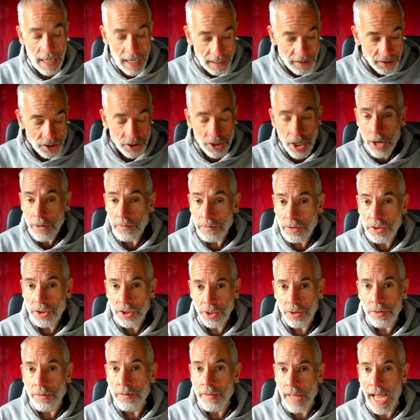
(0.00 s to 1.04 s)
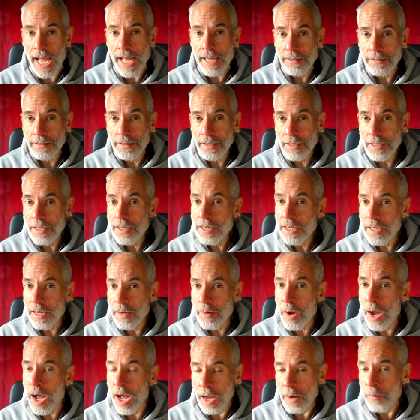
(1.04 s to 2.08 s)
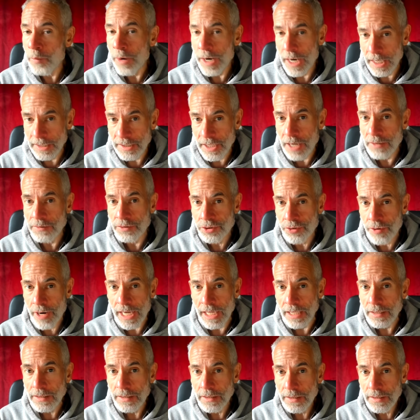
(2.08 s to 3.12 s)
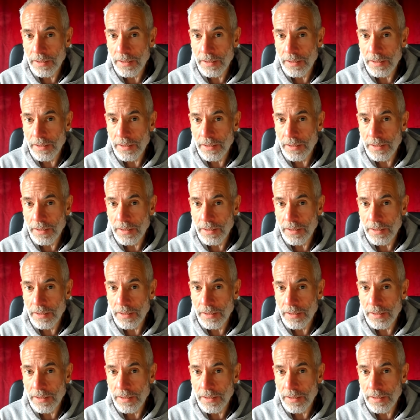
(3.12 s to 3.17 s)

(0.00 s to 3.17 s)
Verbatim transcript: I don't do that uh, when I don't drink.